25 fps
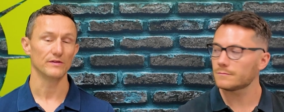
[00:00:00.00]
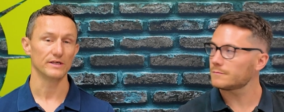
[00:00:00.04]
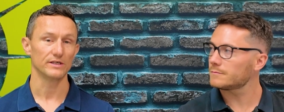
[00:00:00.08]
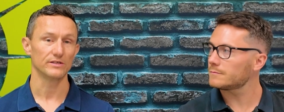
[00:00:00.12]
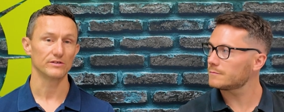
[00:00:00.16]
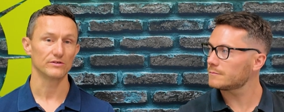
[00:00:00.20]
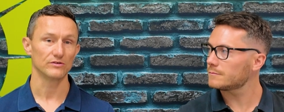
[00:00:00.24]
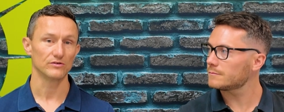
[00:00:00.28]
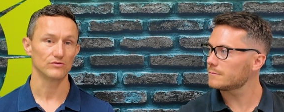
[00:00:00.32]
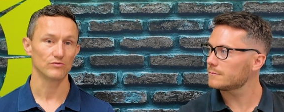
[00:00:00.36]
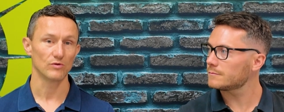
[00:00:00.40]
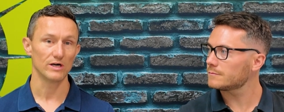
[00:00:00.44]
Speaker 1: on
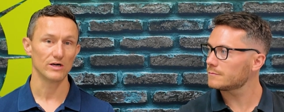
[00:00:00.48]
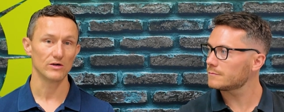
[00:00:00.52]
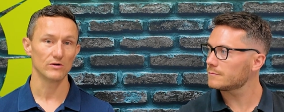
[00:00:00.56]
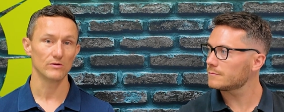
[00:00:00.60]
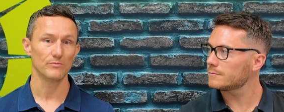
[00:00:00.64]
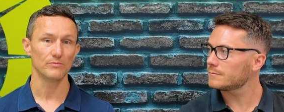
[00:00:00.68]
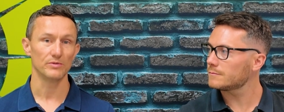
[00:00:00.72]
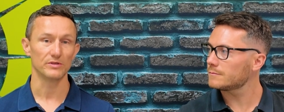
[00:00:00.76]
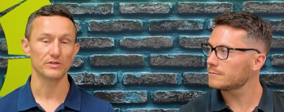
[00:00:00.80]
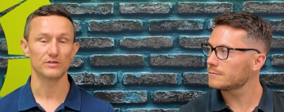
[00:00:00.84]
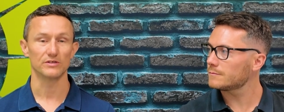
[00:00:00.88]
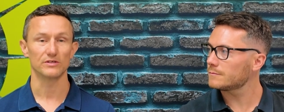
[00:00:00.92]
this as
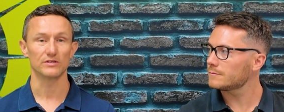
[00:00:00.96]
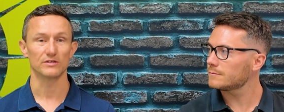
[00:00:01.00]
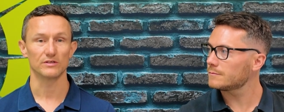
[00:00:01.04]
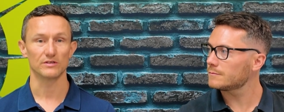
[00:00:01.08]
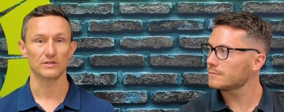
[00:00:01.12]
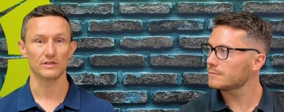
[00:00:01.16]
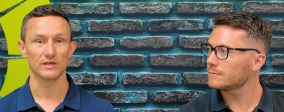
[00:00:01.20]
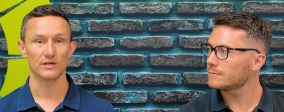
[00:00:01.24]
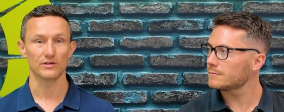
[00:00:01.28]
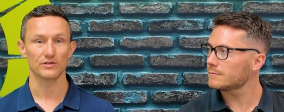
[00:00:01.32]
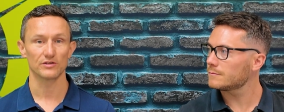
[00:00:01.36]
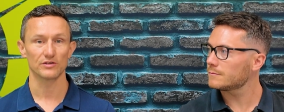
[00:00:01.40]
well, but
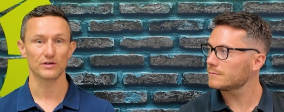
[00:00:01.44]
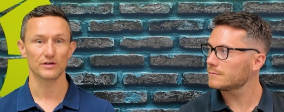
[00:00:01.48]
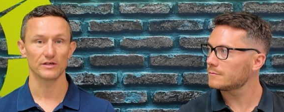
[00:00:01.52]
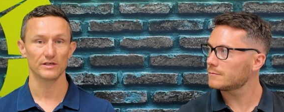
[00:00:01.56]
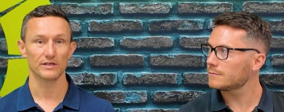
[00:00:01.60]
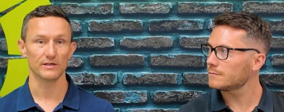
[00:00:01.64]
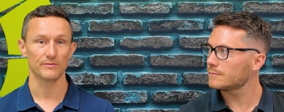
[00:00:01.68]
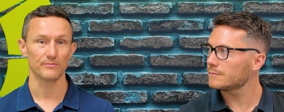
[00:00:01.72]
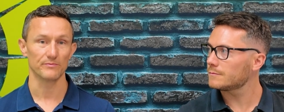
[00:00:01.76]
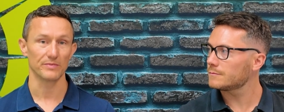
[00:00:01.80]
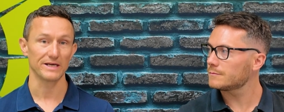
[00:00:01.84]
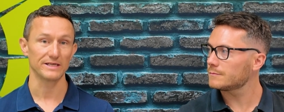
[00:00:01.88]
just to touch
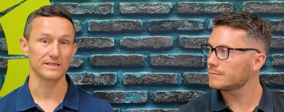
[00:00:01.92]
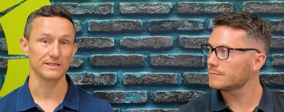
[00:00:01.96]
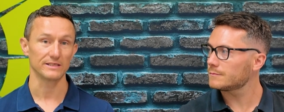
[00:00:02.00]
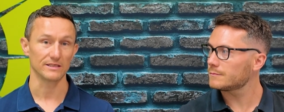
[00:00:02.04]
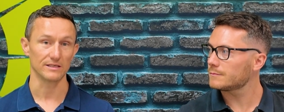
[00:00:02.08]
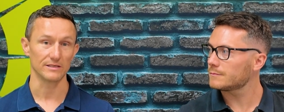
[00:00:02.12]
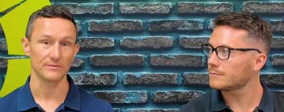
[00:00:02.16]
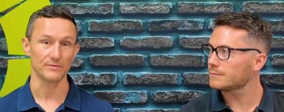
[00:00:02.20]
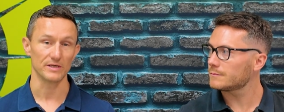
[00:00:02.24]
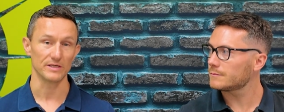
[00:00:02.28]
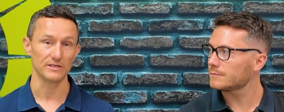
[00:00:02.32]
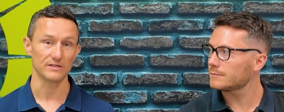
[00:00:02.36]
on it, it
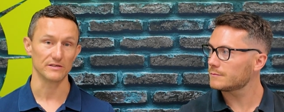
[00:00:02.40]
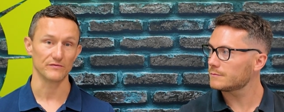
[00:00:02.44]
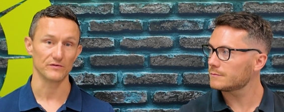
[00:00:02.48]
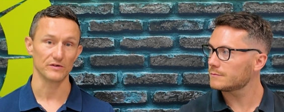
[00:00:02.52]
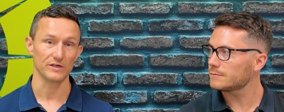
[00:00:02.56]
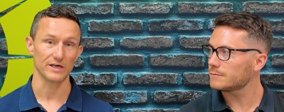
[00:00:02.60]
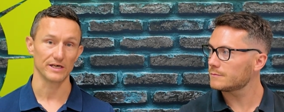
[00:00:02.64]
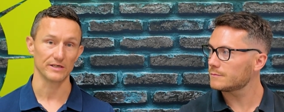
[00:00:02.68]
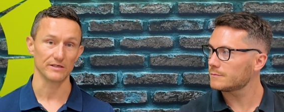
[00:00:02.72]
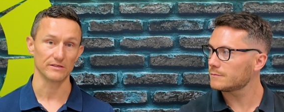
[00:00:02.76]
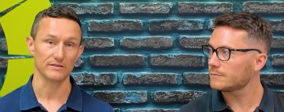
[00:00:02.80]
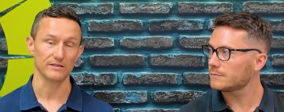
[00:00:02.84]
basically means
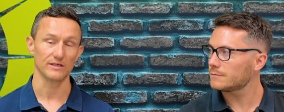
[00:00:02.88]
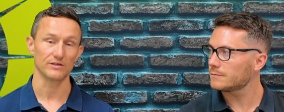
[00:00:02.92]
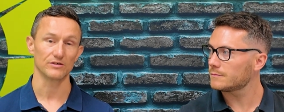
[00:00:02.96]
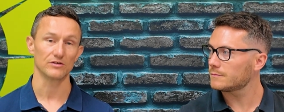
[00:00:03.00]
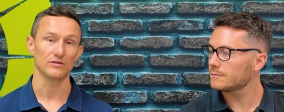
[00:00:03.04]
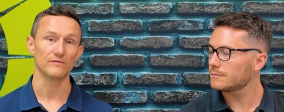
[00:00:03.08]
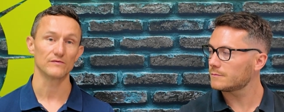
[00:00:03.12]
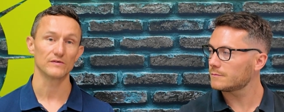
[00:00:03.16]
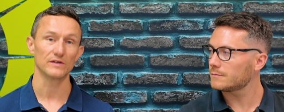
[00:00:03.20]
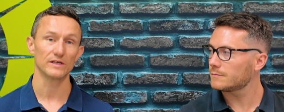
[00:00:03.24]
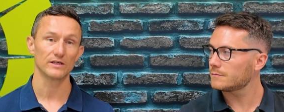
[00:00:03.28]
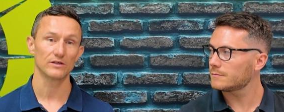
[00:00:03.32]
if you had an
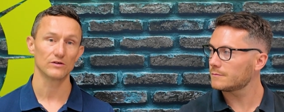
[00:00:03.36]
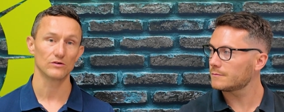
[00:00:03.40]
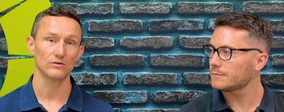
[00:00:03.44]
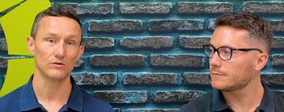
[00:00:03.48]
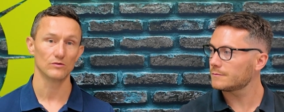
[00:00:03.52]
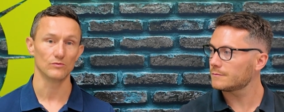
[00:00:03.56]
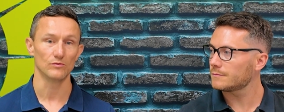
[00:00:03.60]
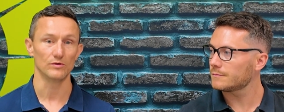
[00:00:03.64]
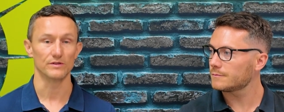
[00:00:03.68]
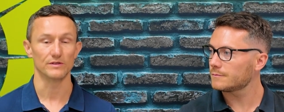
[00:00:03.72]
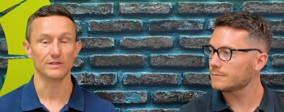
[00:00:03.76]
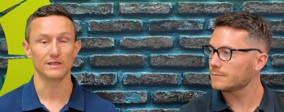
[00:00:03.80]
electric
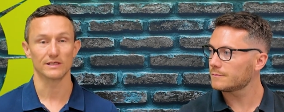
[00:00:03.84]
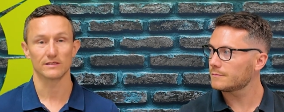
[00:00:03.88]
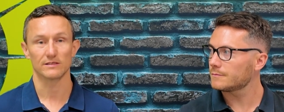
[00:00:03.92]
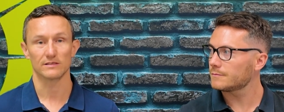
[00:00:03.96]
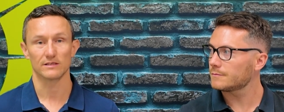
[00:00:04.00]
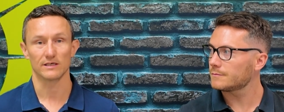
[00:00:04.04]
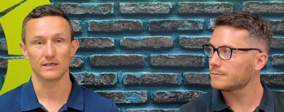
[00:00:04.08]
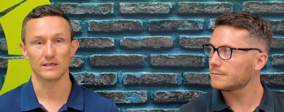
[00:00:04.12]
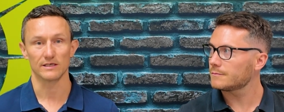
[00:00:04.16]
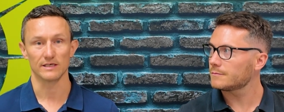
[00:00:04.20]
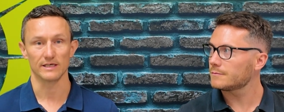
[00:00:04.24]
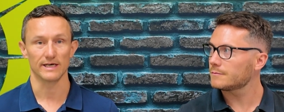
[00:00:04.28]
vehicle with,
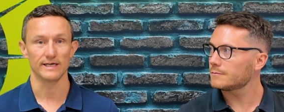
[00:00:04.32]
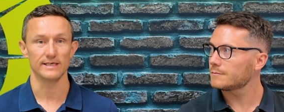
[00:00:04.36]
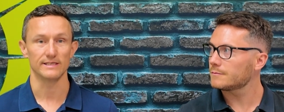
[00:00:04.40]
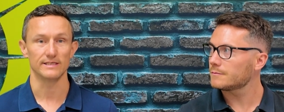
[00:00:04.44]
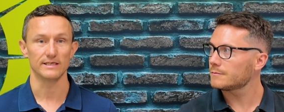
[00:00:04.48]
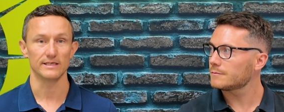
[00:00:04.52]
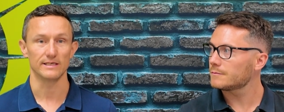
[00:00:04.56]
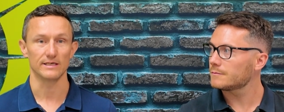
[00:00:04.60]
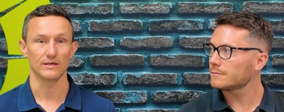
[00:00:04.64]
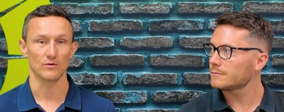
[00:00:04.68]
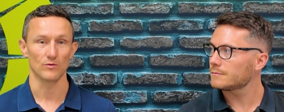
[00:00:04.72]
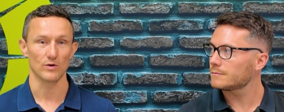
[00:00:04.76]
let's say, an
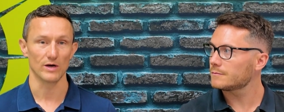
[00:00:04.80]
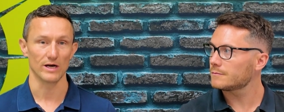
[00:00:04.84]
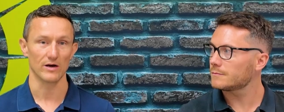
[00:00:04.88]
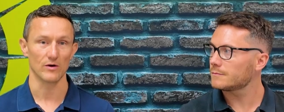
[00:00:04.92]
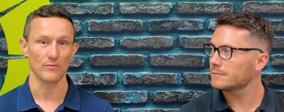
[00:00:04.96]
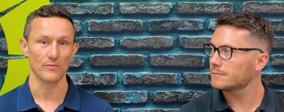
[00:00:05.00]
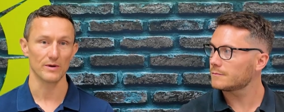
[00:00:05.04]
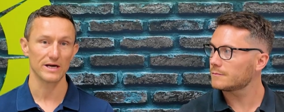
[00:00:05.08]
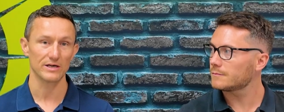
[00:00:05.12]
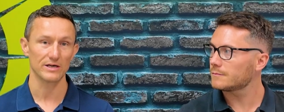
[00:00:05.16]
80 kilowatt hour